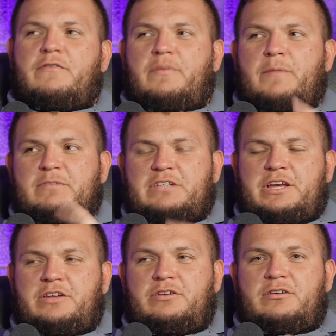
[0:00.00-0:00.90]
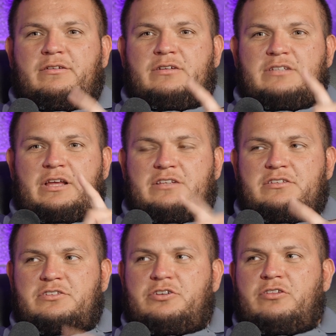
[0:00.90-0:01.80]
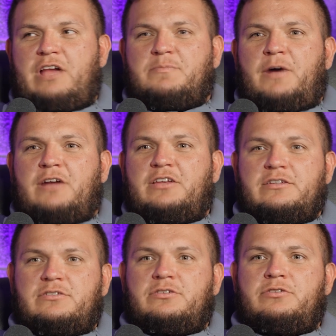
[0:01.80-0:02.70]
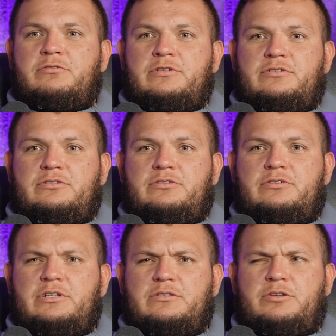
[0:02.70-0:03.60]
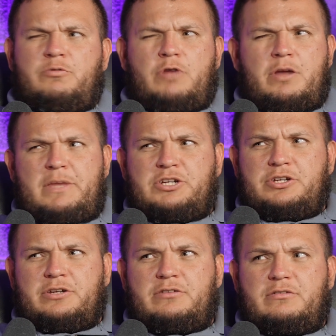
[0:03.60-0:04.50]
if I'm not mistaken, because I'd listened to your last podcast, you were on a mission.